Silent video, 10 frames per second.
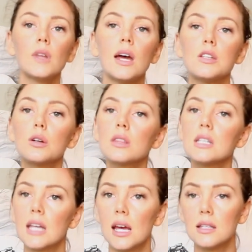I took the
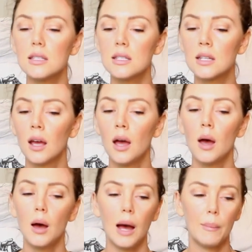test,
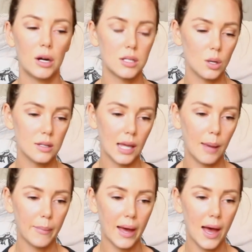my results
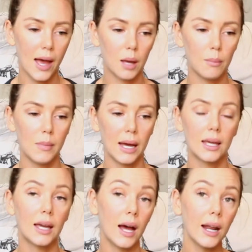came back,
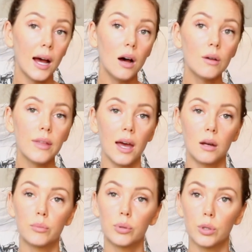my gut health had
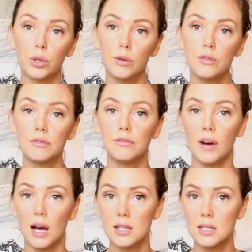improved
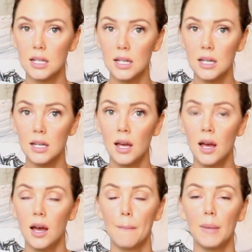vastly,
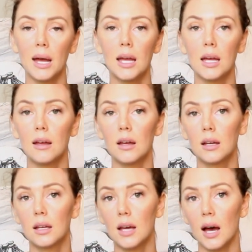my
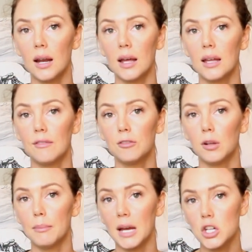gut
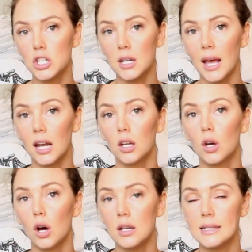inflammation had
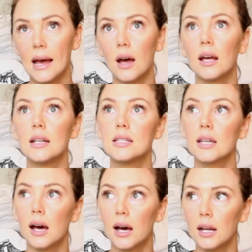gone down a
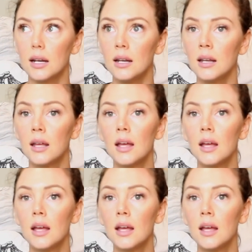ton.